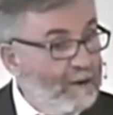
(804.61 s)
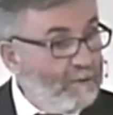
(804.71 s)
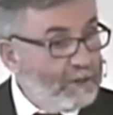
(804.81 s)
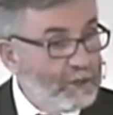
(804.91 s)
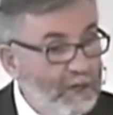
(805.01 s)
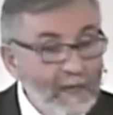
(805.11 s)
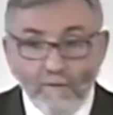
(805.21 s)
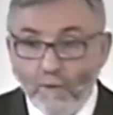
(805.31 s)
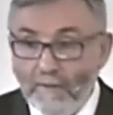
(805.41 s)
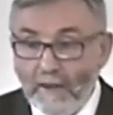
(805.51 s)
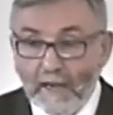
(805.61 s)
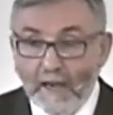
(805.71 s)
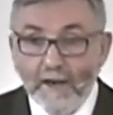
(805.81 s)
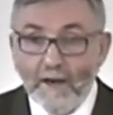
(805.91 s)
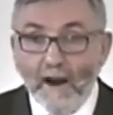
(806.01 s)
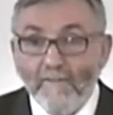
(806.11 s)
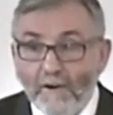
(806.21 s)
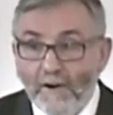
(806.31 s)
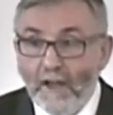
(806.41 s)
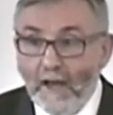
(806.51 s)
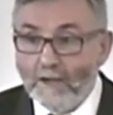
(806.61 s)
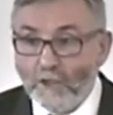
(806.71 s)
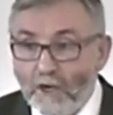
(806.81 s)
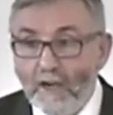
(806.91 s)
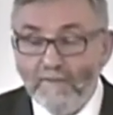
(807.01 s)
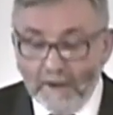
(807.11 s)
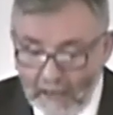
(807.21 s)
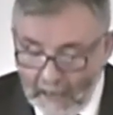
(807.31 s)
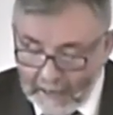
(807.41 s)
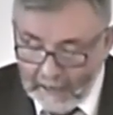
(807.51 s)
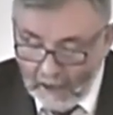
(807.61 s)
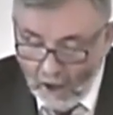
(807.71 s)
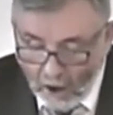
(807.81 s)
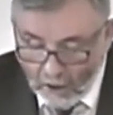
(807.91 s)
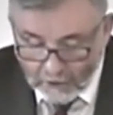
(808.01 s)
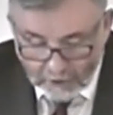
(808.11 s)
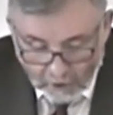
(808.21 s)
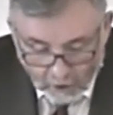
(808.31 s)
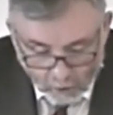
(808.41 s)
receive what they can never achieve in any other